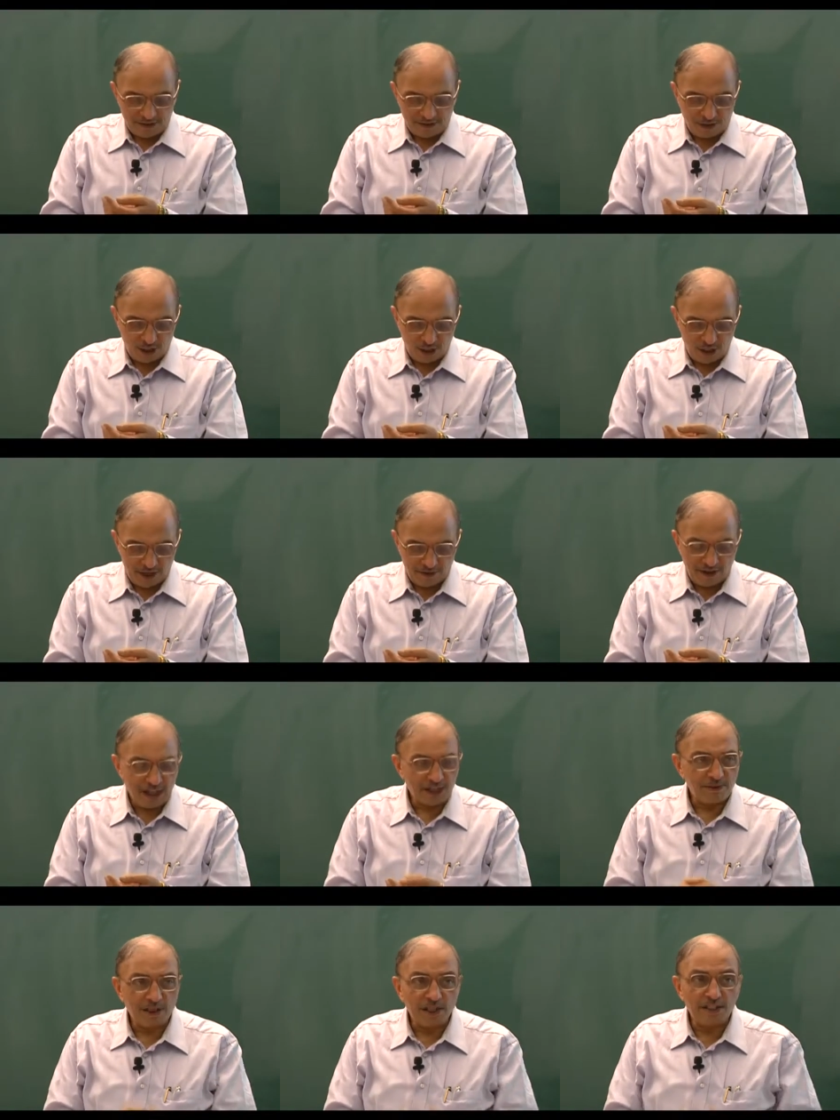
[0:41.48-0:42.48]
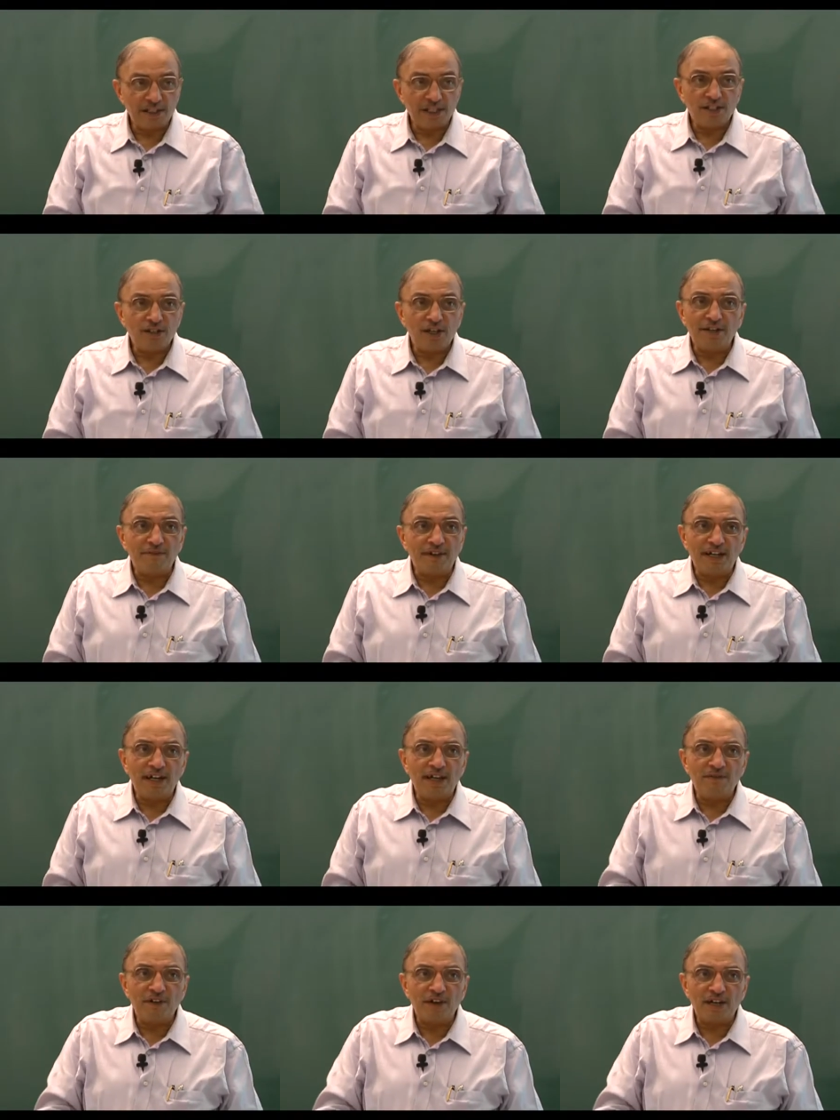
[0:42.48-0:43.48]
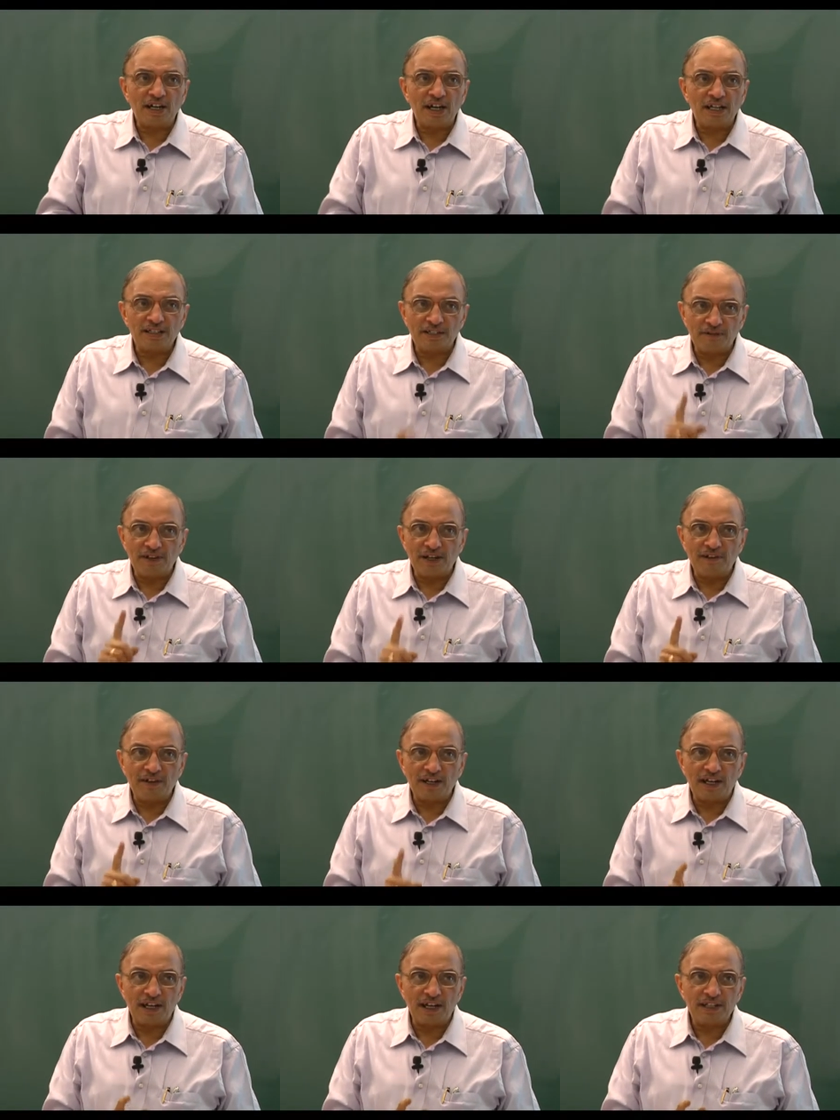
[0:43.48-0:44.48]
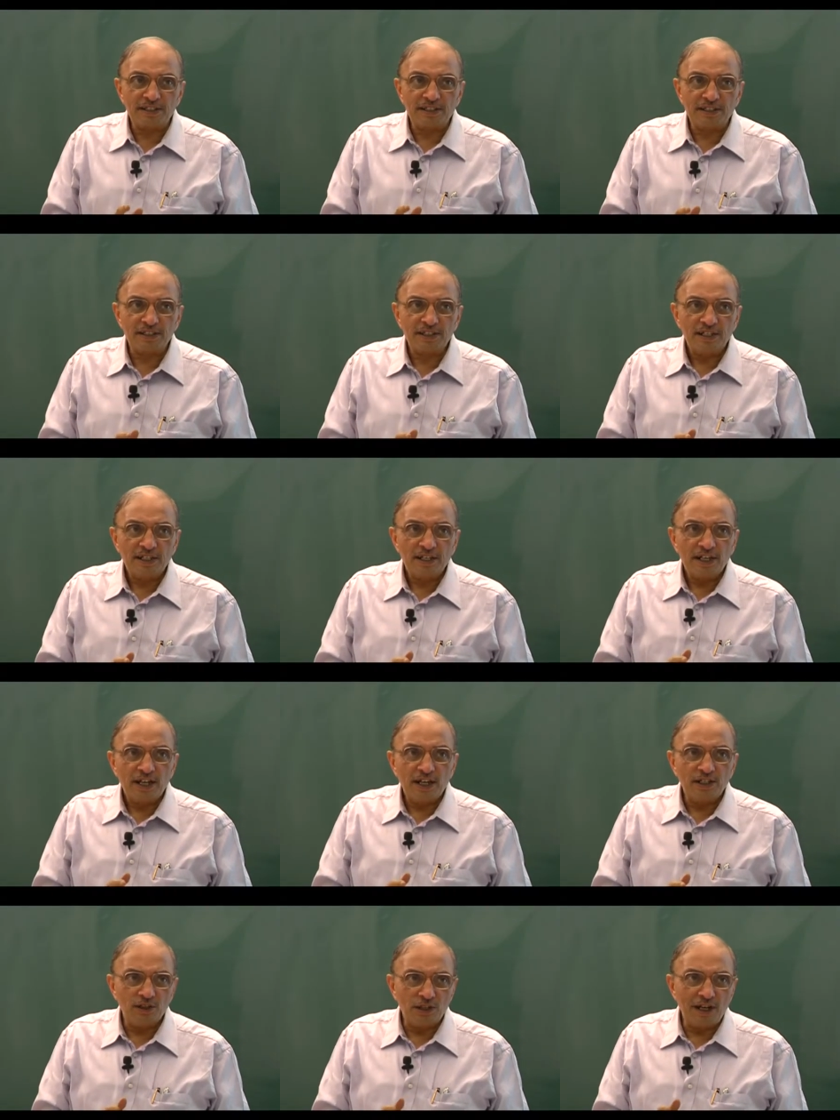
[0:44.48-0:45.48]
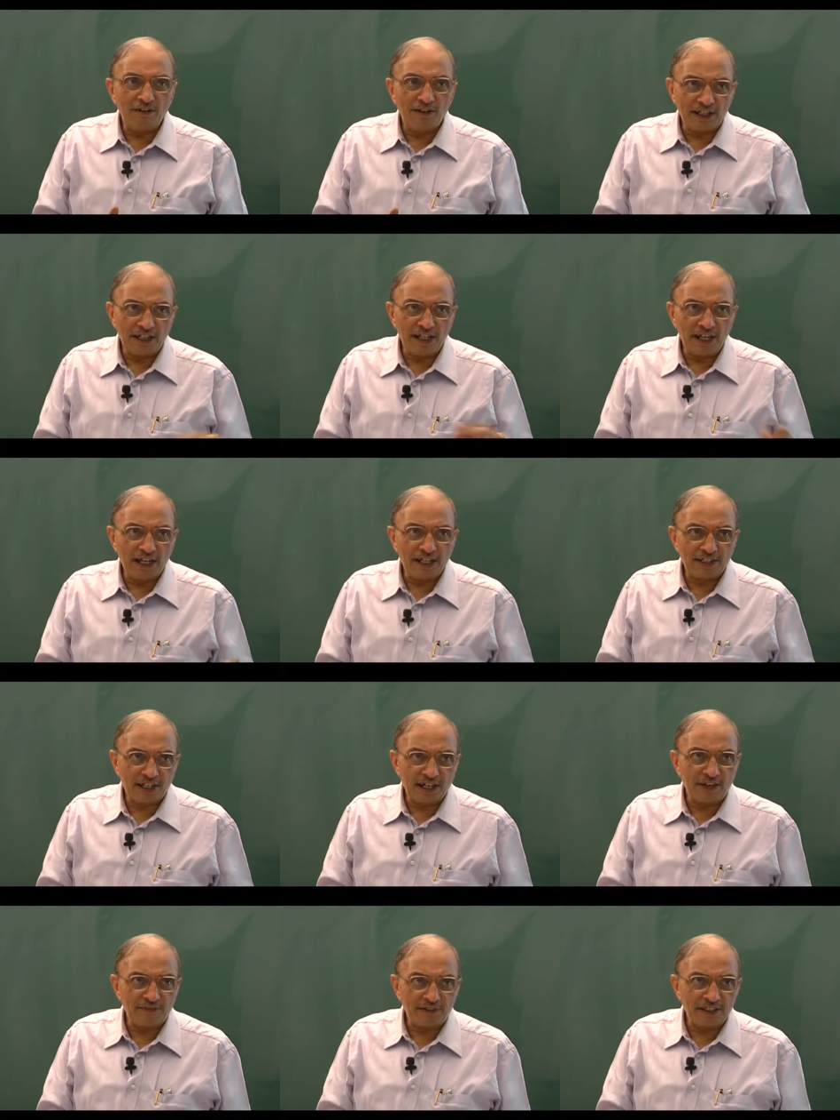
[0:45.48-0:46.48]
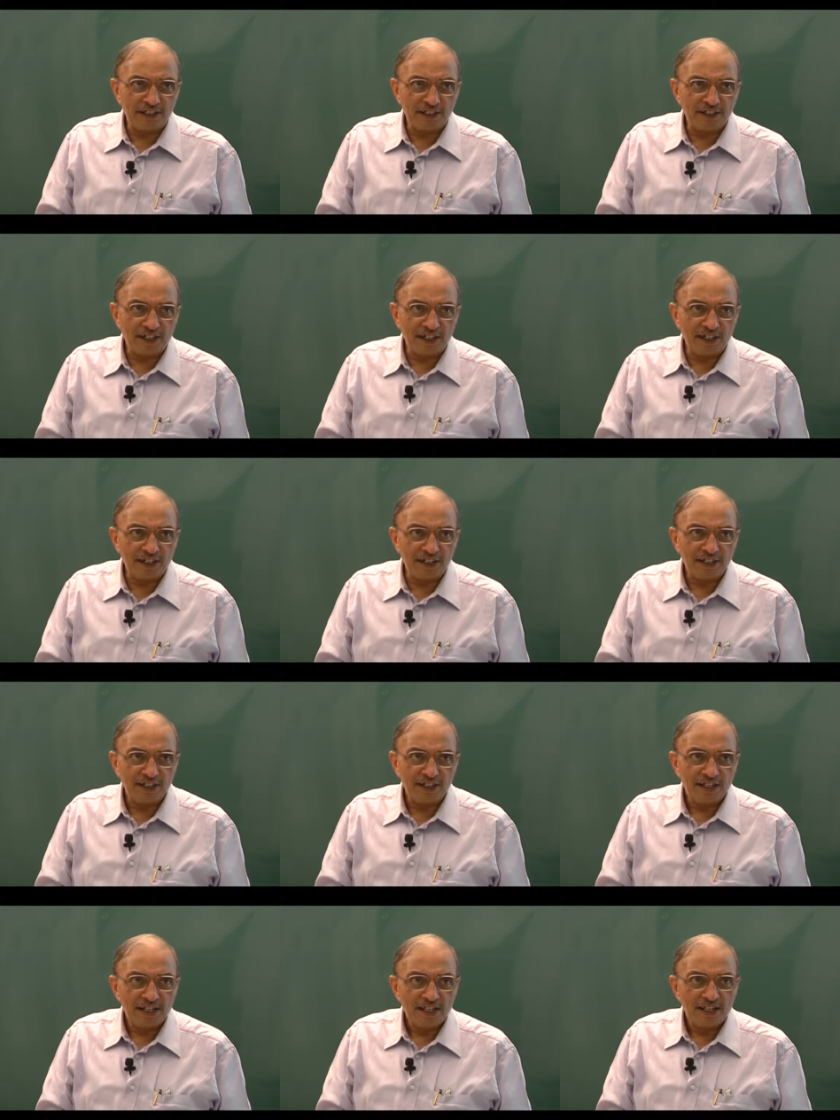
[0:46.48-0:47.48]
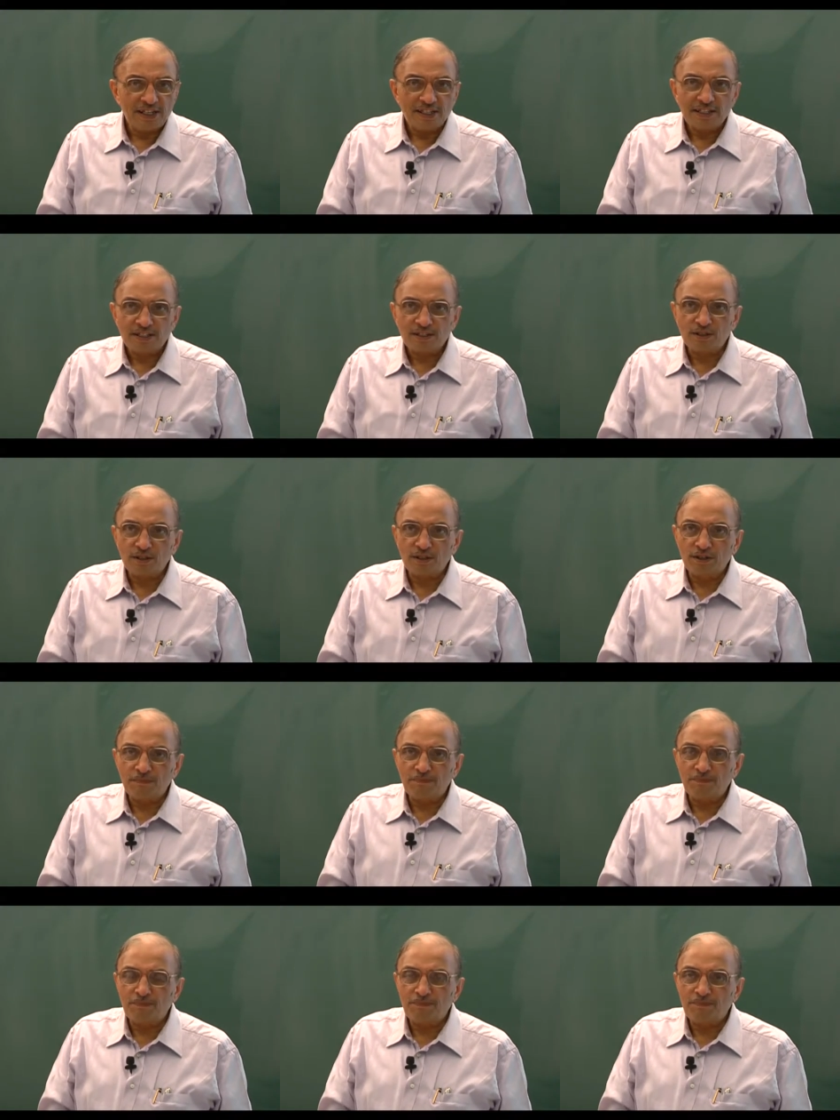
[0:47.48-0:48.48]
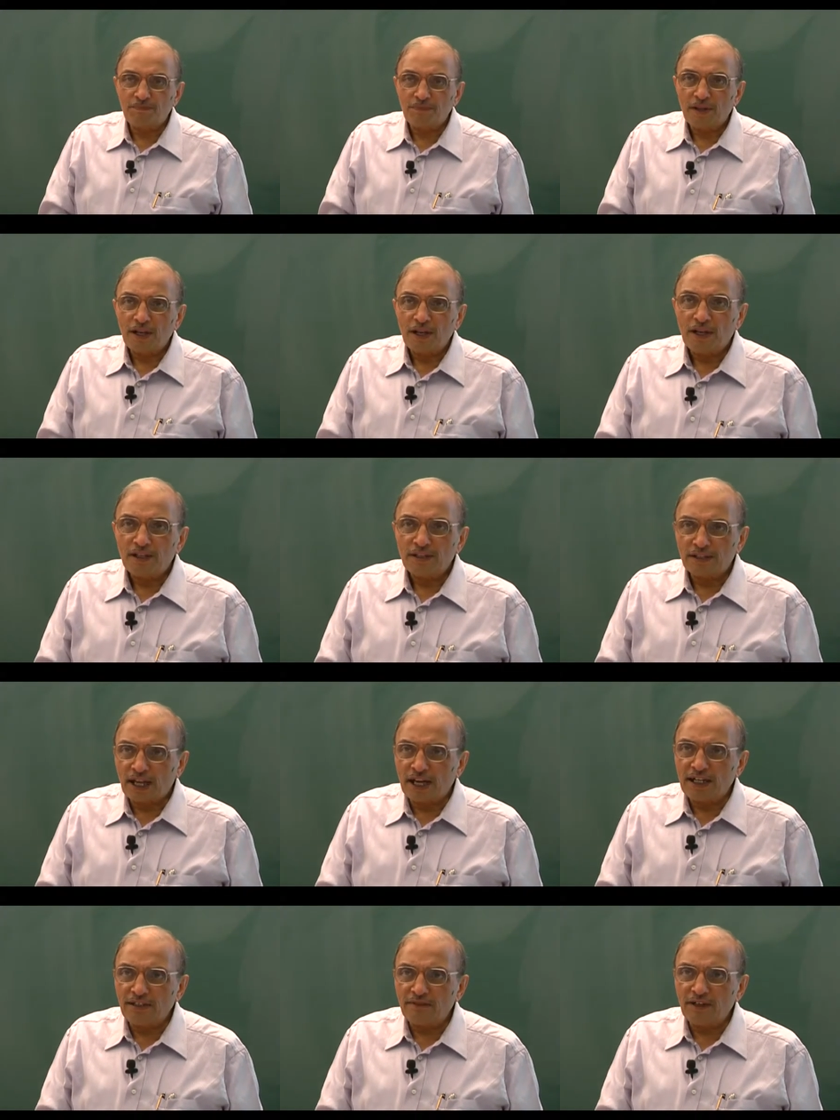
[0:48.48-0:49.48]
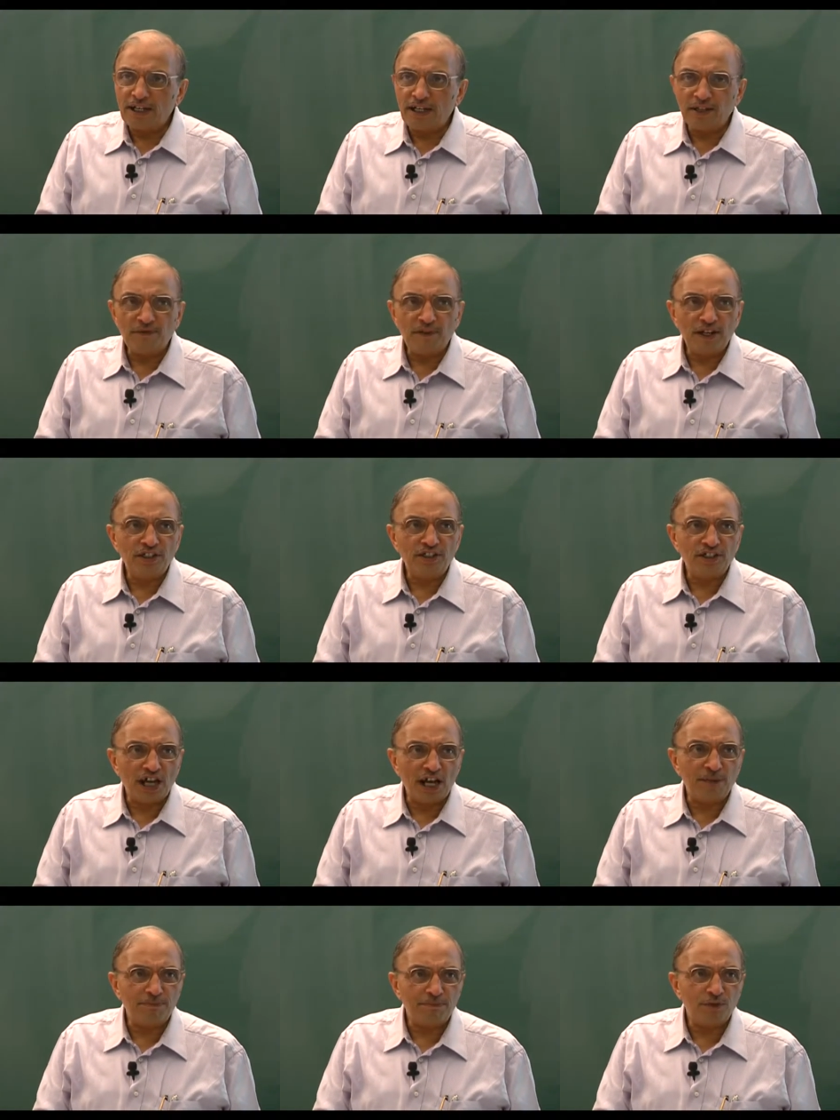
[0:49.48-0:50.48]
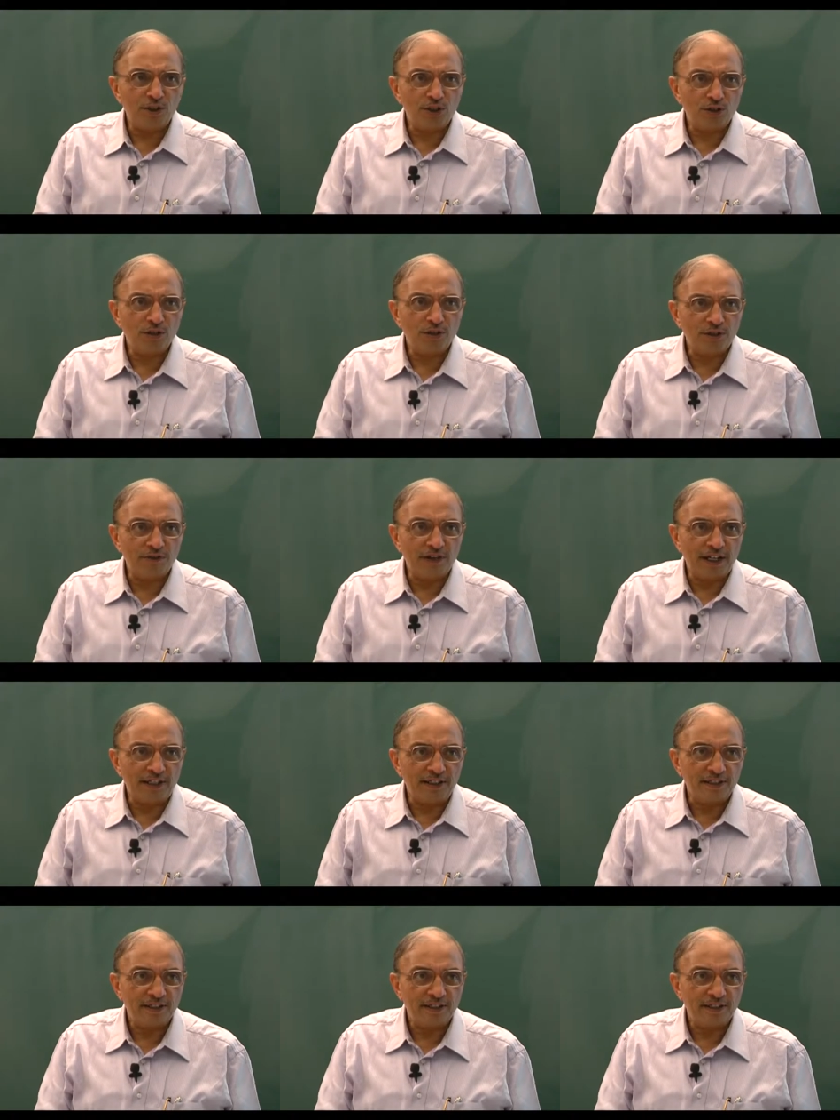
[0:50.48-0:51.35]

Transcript: what do you advise? Because this is not a one and a half hour class, it's a one hour class, and you will have another lecture after this, right? So, 9.25 sharp we should quit